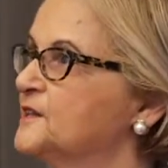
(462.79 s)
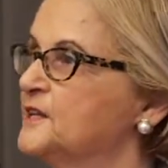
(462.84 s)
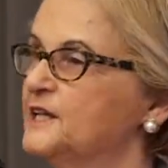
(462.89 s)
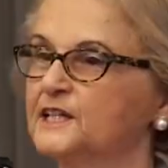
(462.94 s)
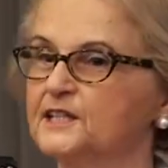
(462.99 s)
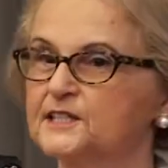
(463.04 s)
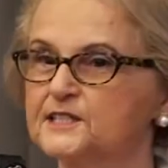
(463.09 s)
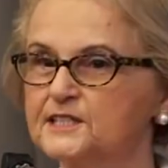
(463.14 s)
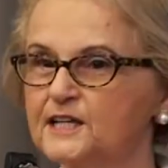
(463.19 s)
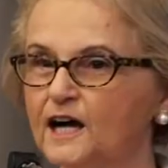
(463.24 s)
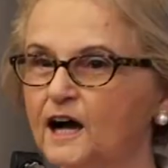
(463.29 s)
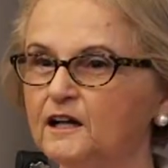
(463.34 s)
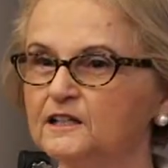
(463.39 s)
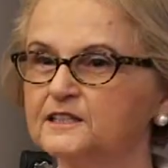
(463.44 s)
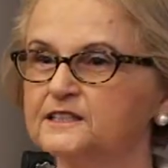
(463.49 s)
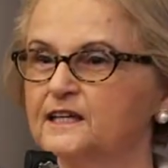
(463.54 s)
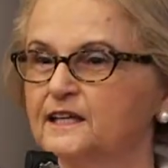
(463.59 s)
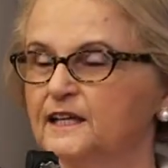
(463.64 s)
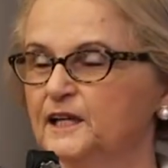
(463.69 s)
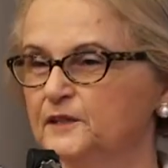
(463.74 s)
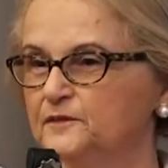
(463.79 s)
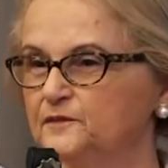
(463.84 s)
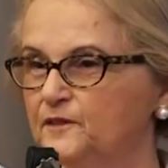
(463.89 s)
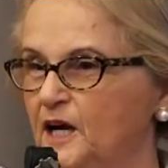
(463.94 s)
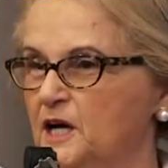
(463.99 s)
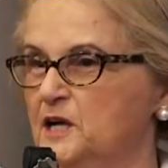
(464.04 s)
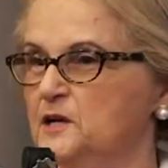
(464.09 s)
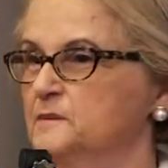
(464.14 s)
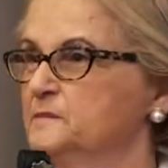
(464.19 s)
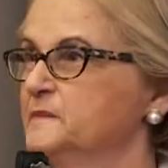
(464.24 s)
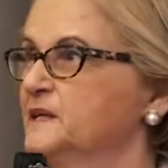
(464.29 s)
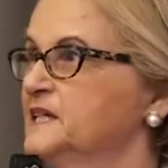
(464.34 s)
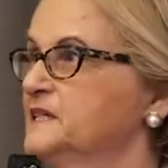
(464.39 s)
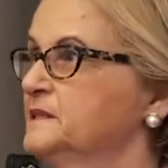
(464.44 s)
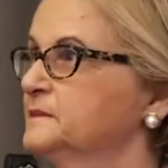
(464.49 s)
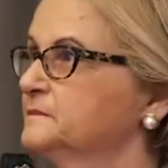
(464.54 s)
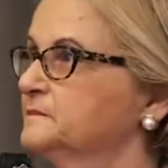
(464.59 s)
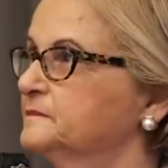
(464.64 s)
the adult environment.